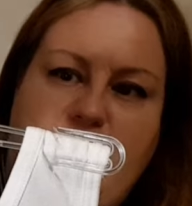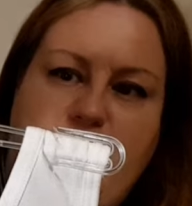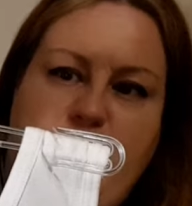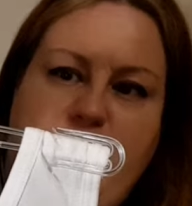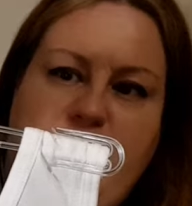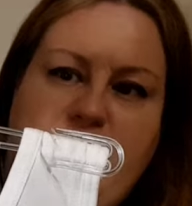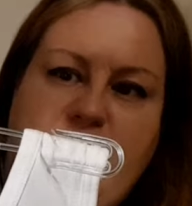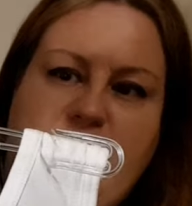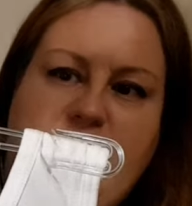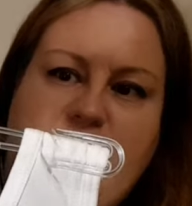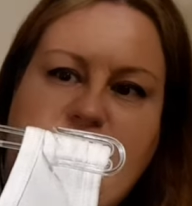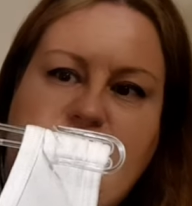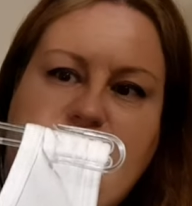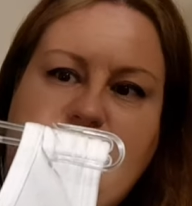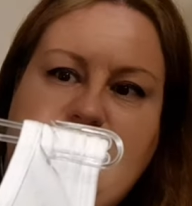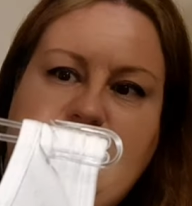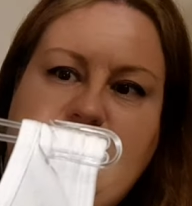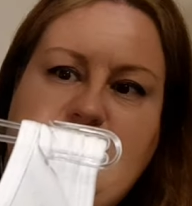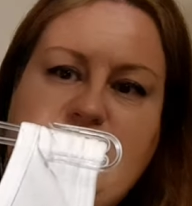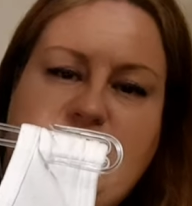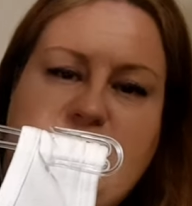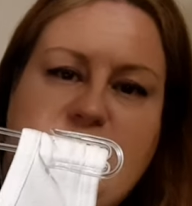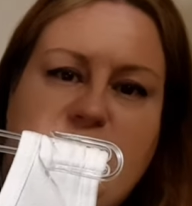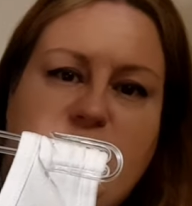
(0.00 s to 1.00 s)
apparently
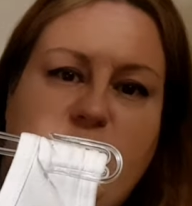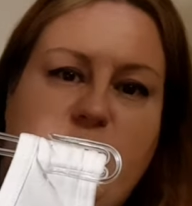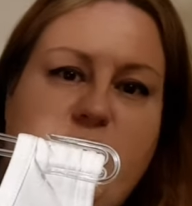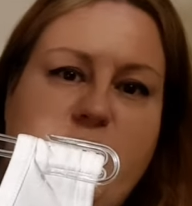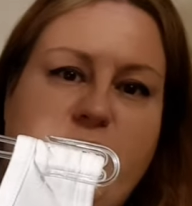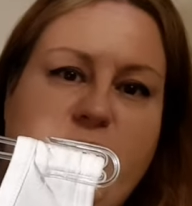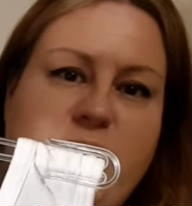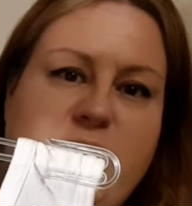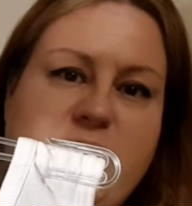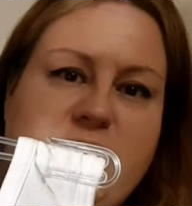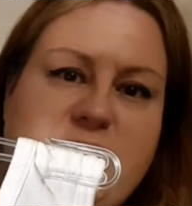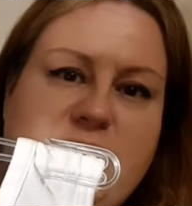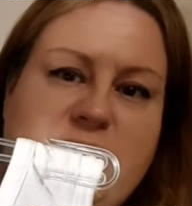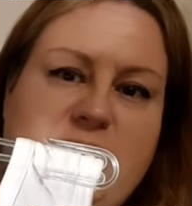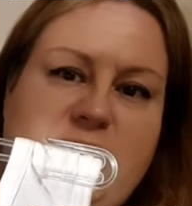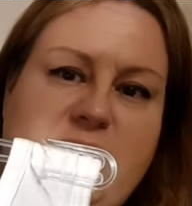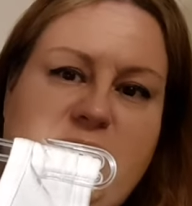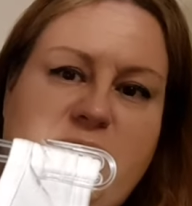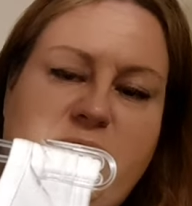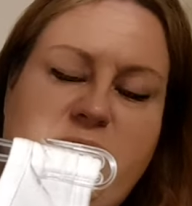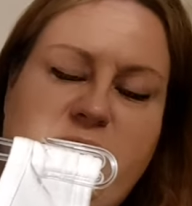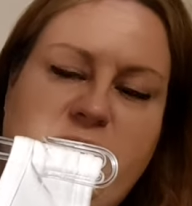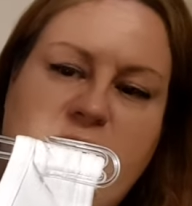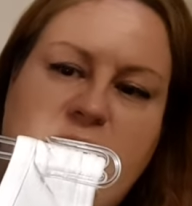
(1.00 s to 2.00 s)
this is
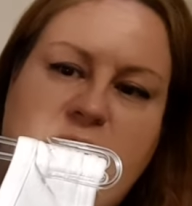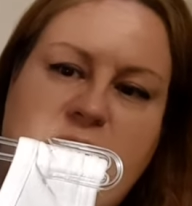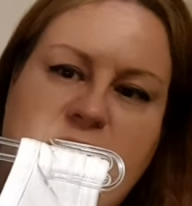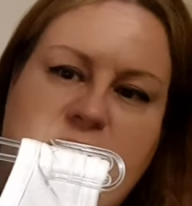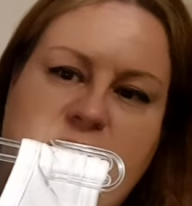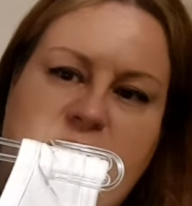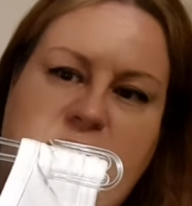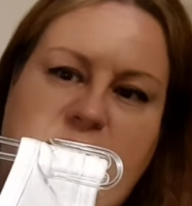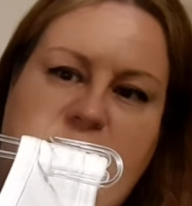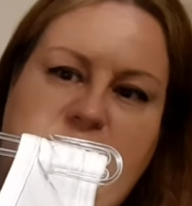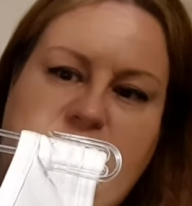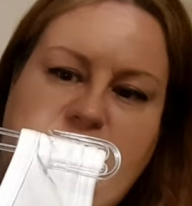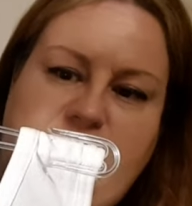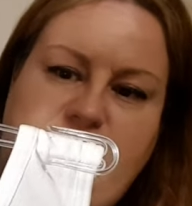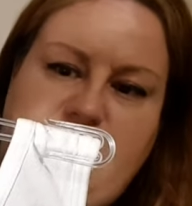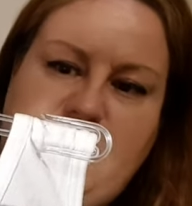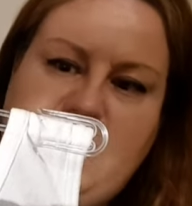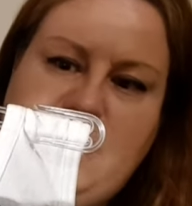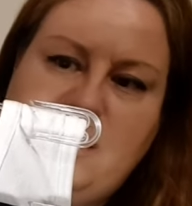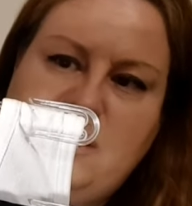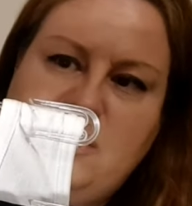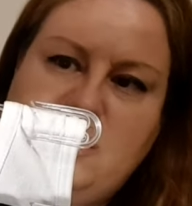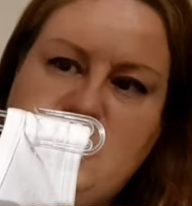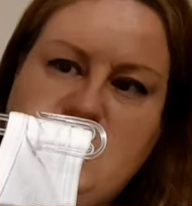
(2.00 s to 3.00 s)
offensive and we
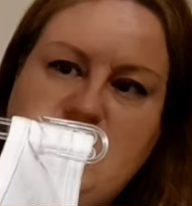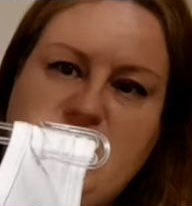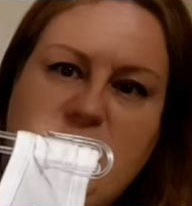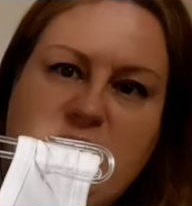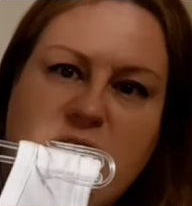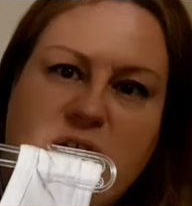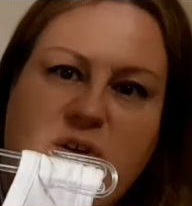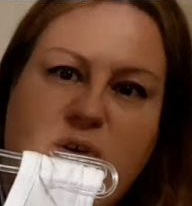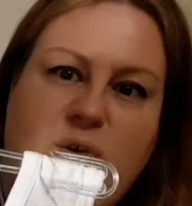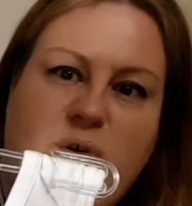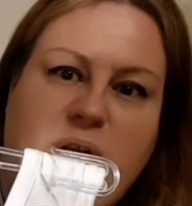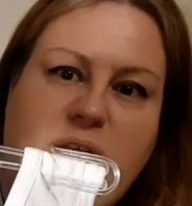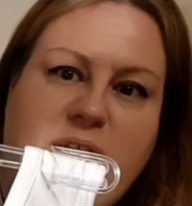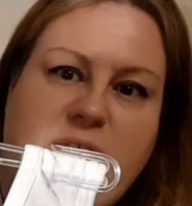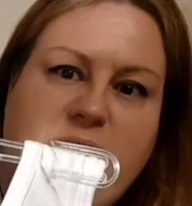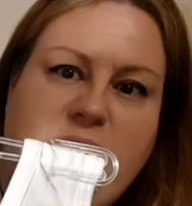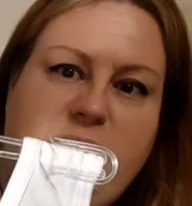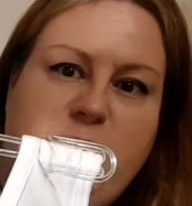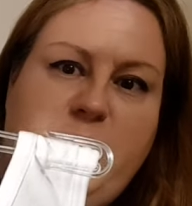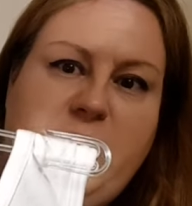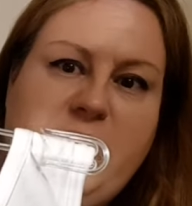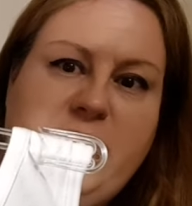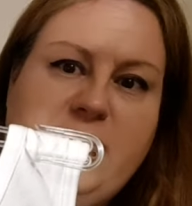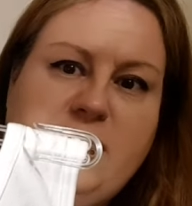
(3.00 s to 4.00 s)
can just call
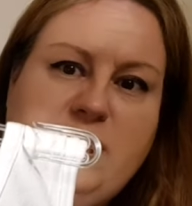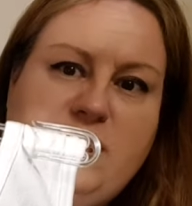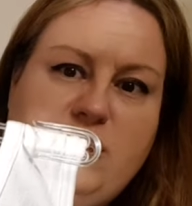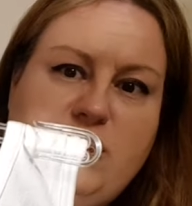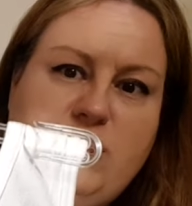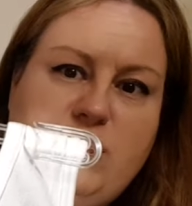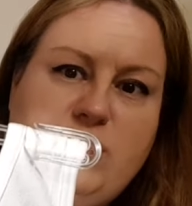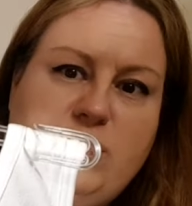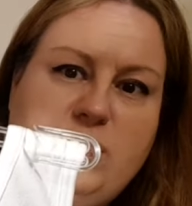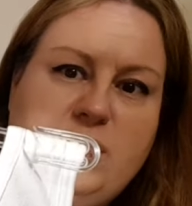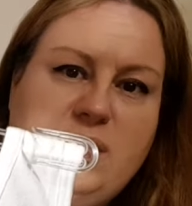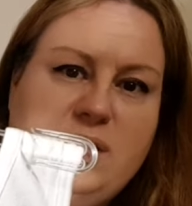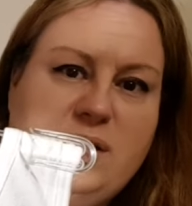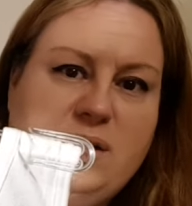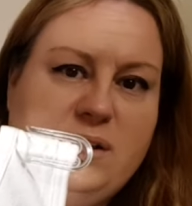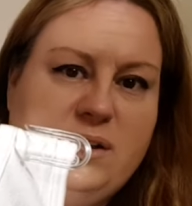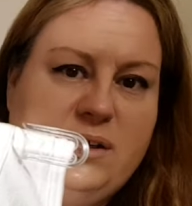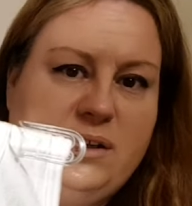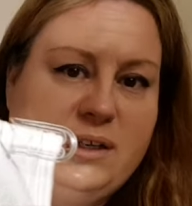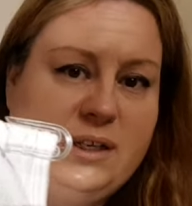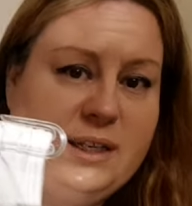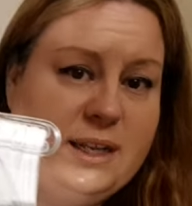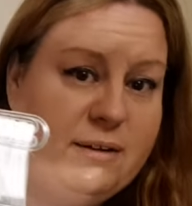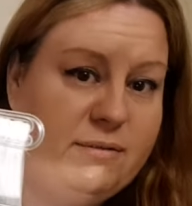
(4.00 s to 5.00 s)
it parenthood
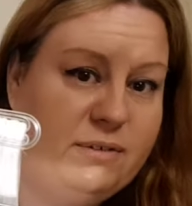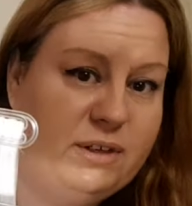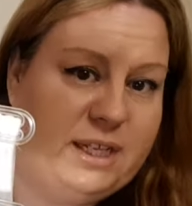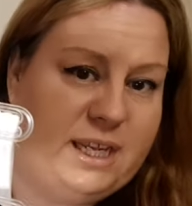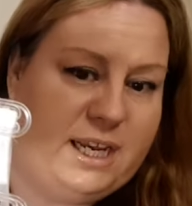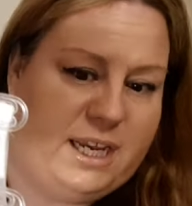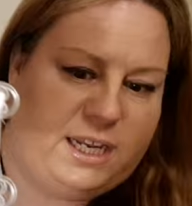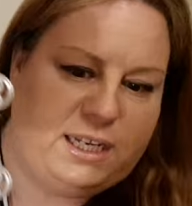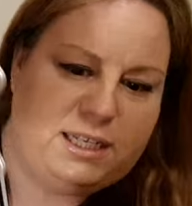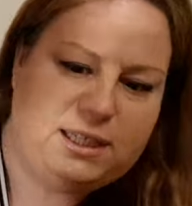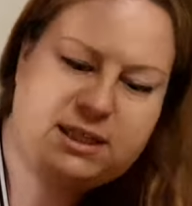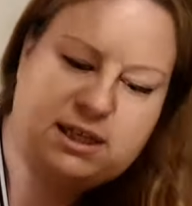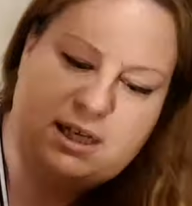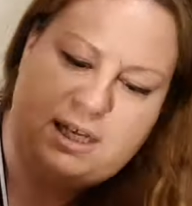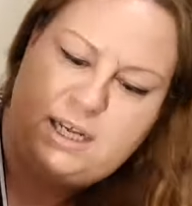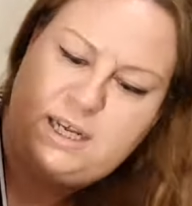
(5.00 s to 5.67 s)
nowadays.